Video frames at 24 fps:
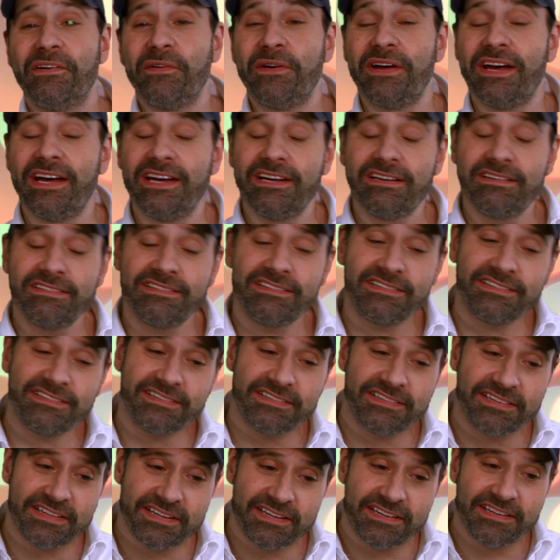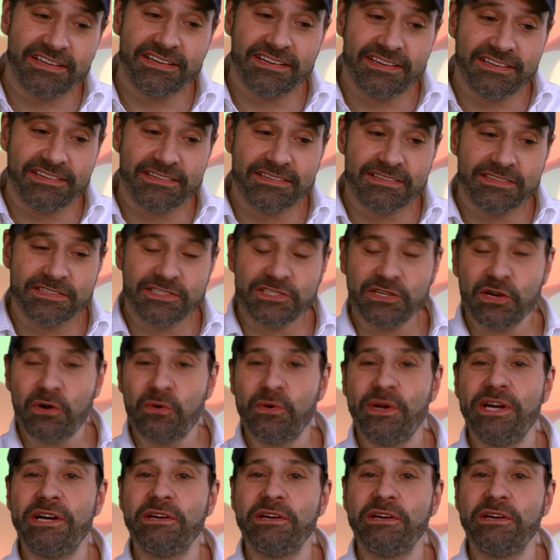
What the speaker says: okay? So